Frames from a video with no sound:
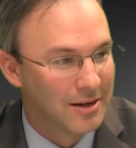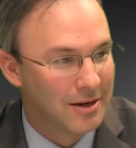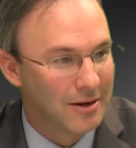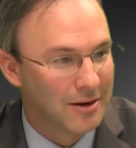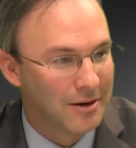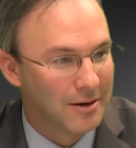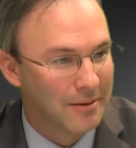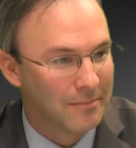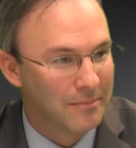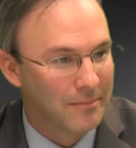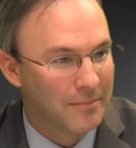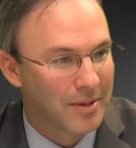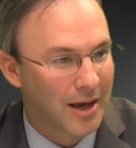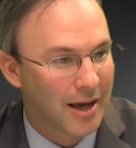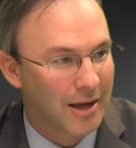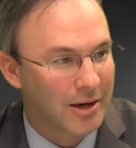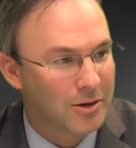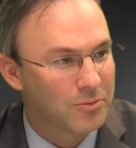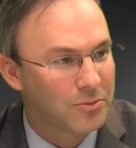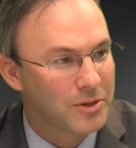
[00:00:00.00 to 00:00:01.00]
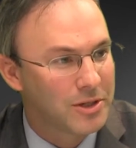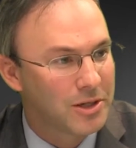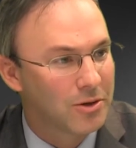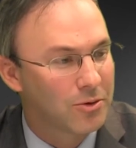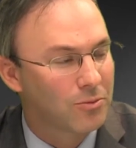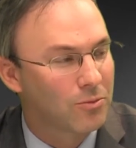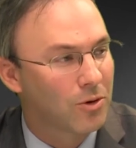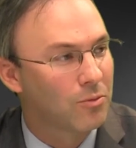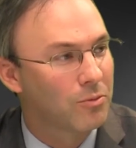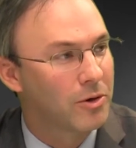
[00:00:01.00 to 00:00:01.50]
How did we get
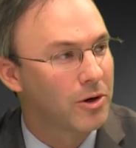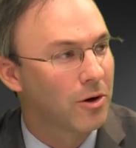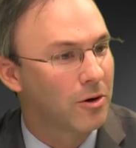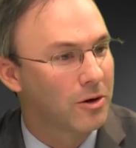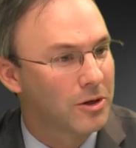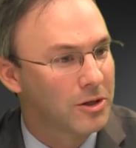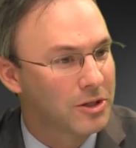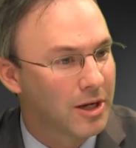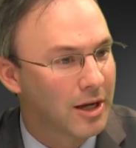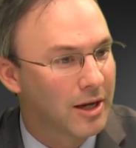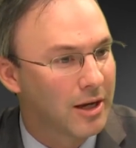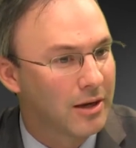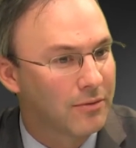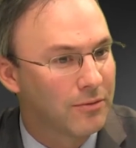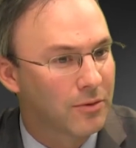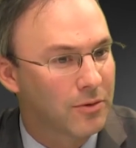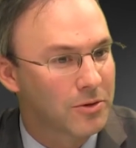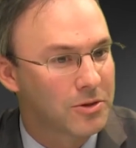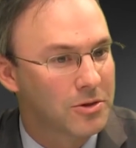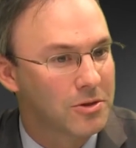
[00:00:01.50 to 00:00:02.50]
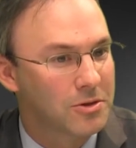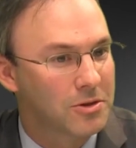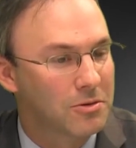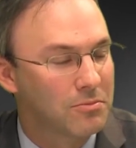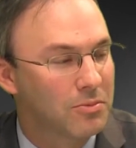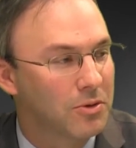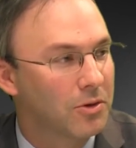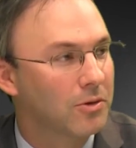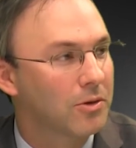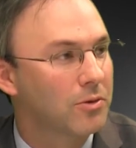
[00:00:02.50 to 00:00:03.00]
to where we are today versus the
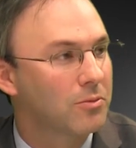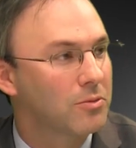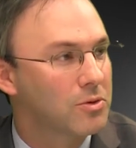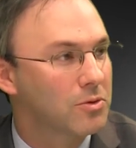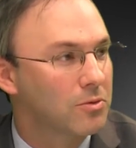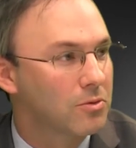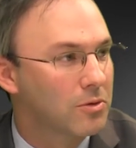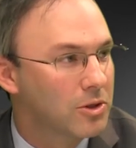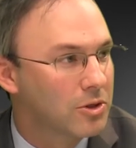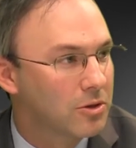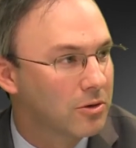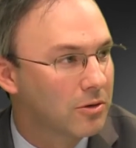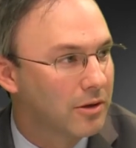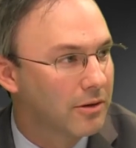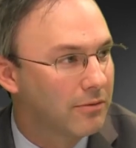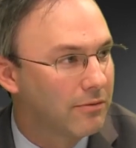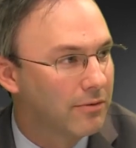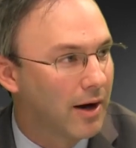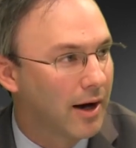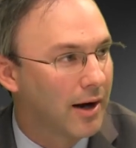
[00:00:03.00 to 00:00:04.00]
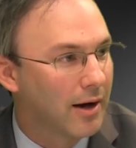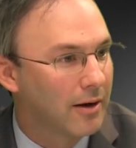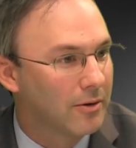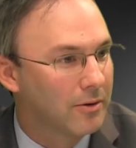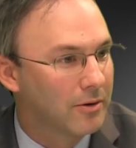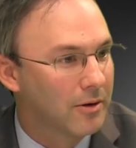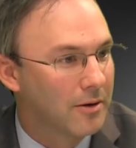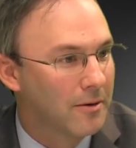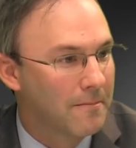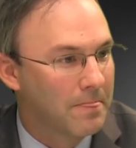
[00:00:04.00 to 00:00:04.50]
bill that was originally
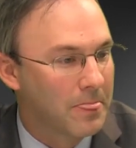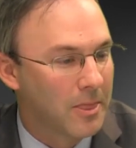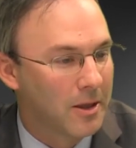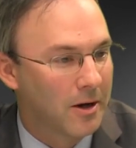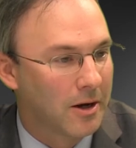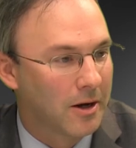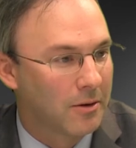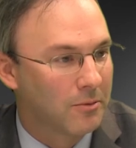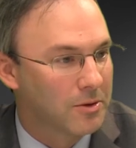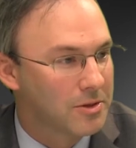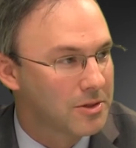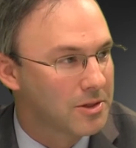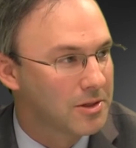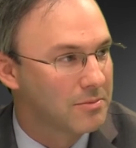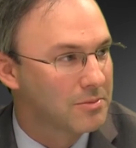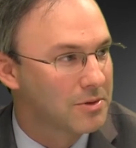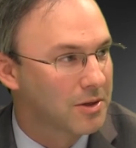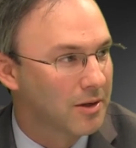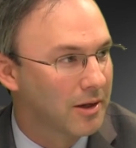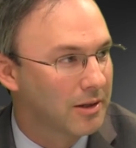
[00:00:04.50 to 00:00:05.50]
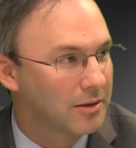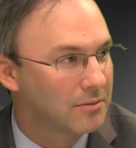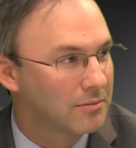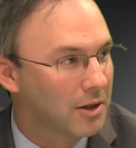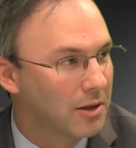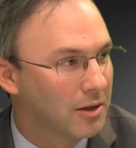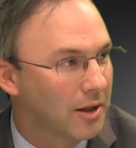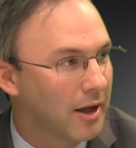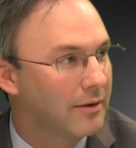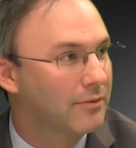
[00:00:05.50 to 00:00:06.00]
filed what seems like
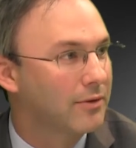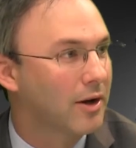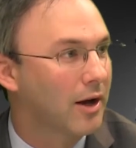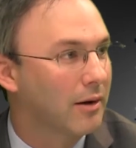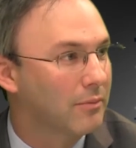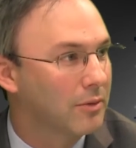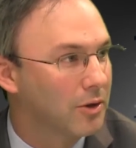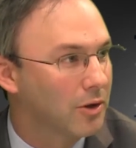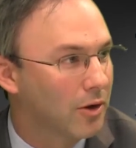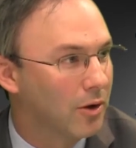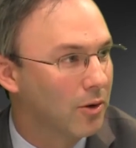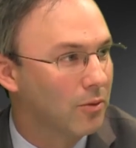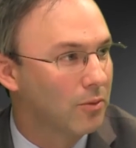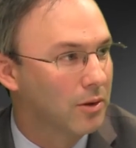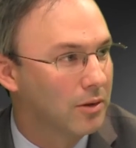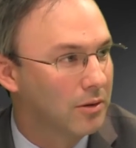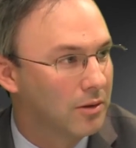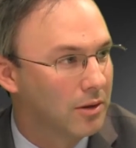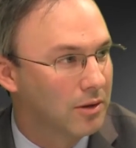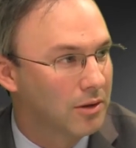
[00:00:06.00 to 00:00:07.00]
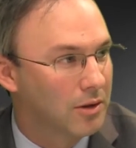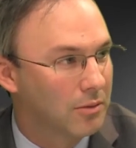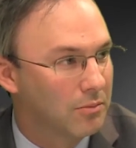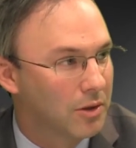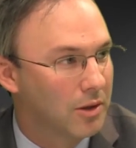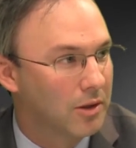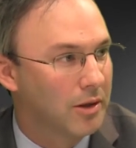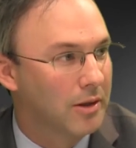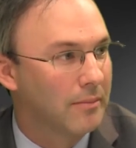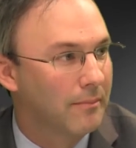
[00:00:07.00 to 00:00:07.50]
a lifetime ago in
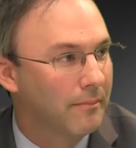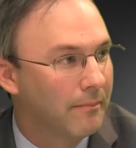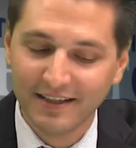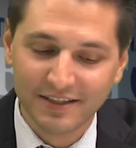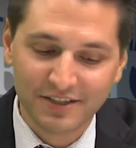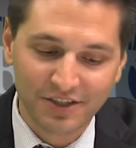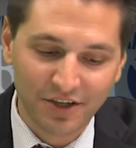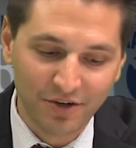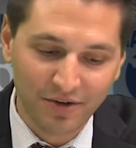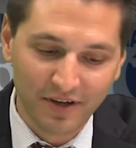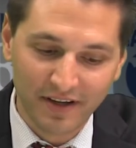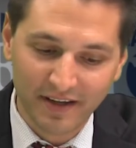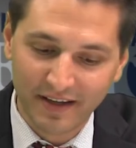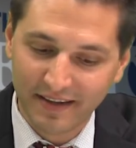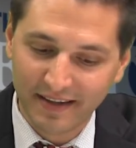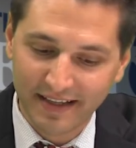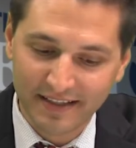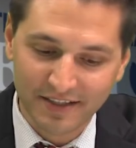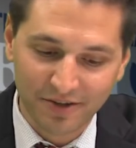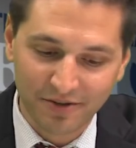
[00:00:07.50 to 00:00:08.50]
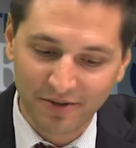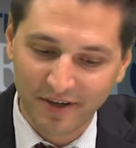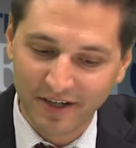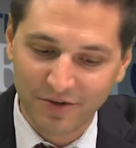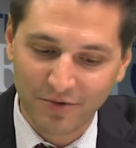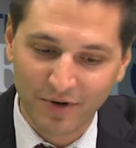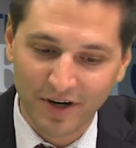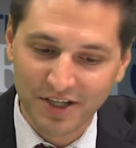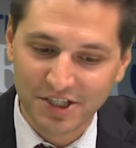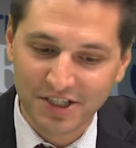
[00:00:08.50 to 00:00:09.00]
committee? So, and that's a great
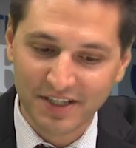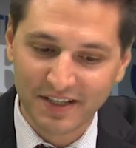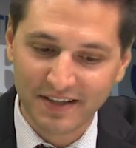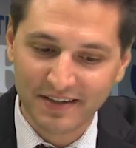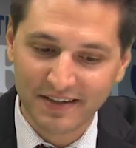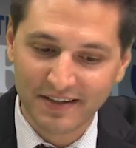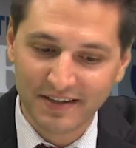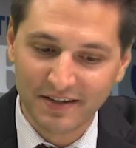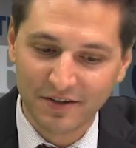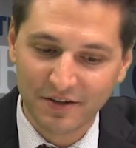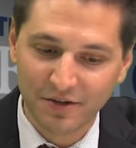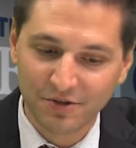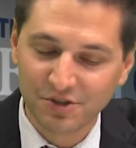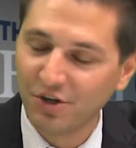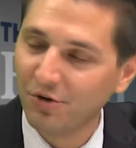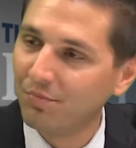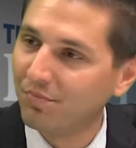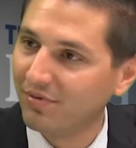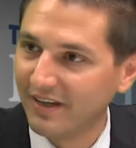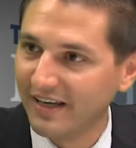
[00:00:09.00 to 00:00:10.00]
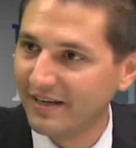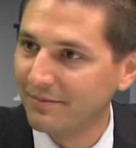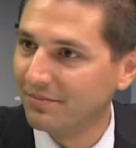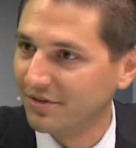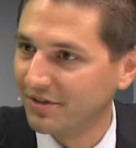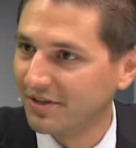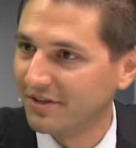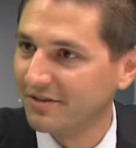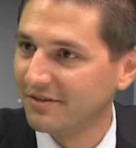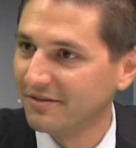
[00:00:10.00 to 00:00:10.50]
question. There's no
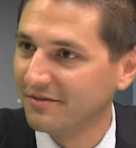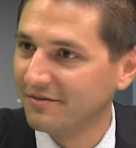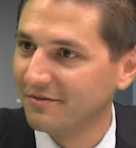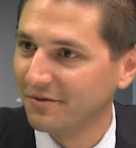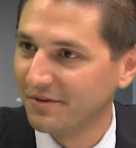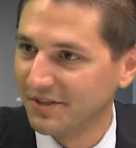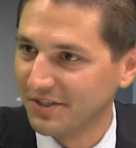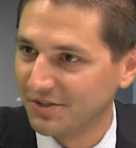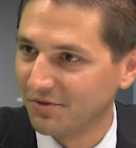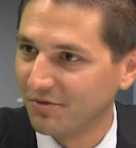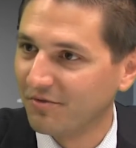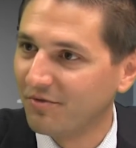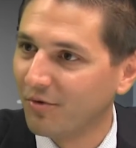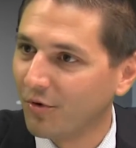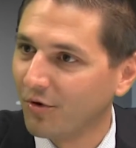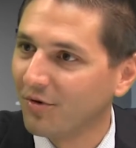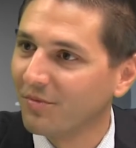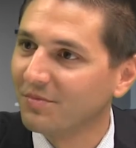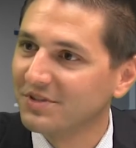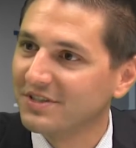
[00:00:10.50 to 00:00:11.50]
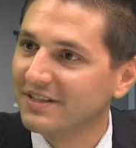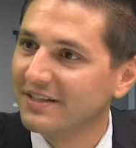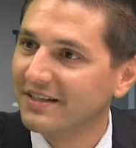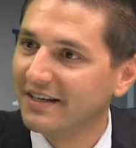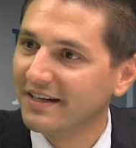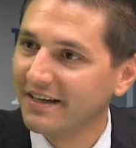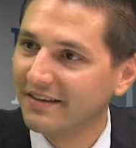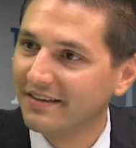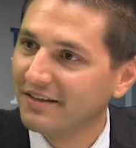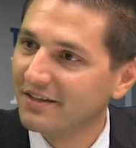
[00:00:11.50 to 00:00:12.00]
playbook for these reforms,
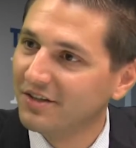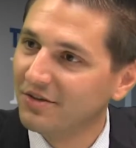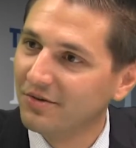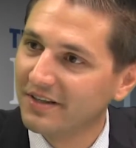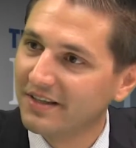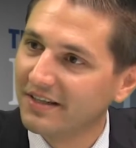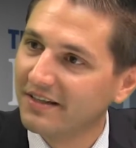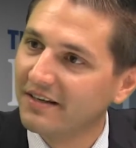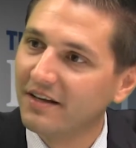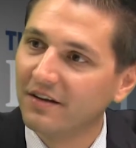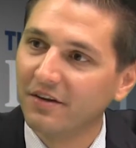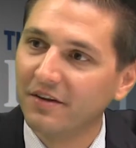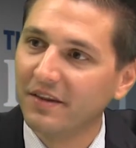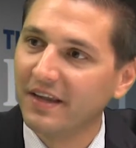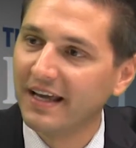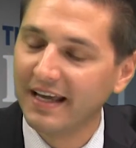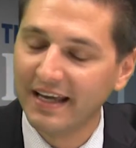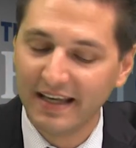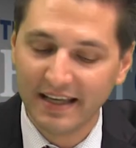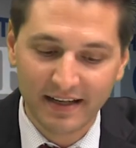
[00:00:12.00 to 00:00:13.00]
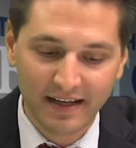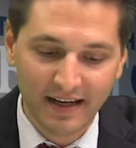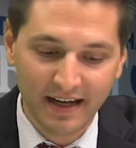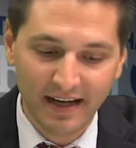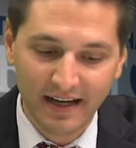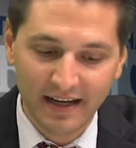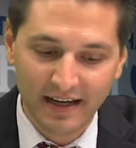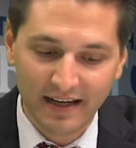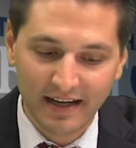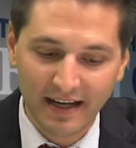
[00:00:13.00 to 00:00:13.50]
and I think you hit the nail on the head.
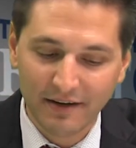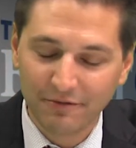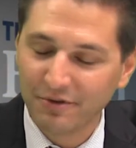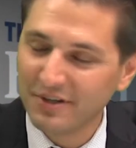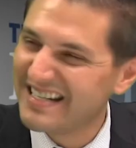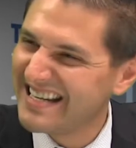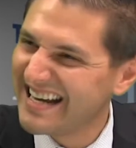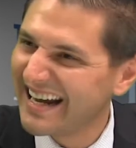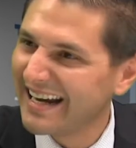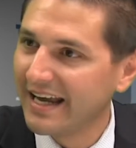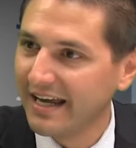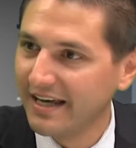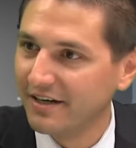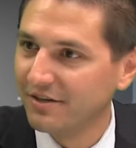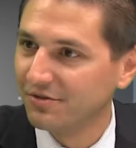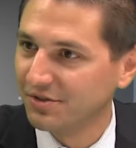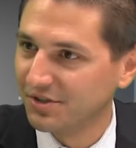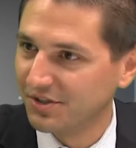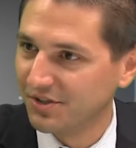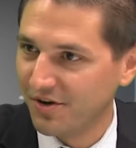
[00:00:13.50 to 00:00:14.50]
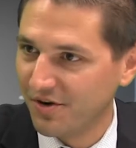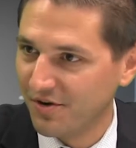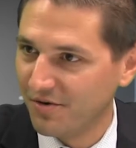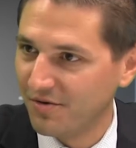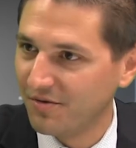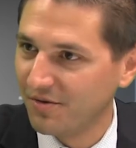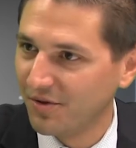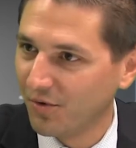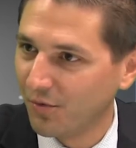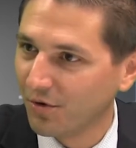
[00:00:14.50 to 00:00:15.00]
Every decade or
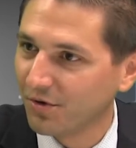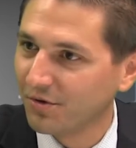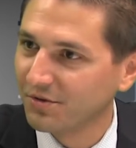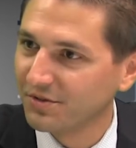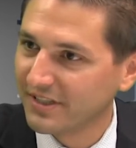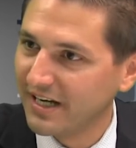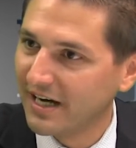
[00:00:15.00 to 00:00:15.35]
so, the workers'